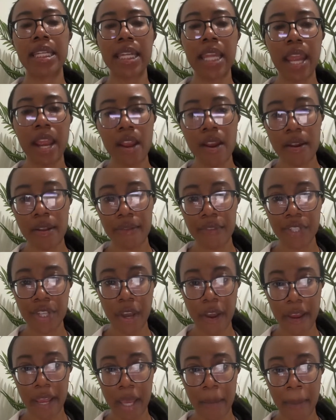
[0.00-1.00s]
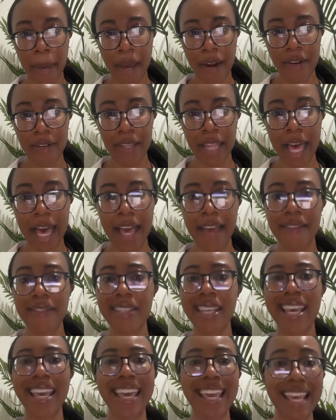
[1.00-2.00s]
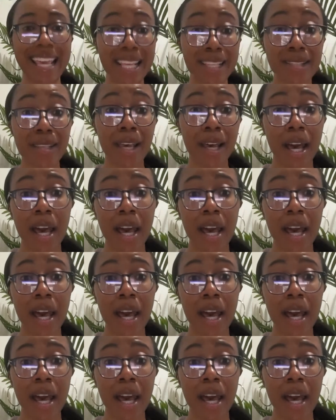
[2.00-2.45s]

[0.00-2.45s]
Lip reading: narrative sharing about our lives is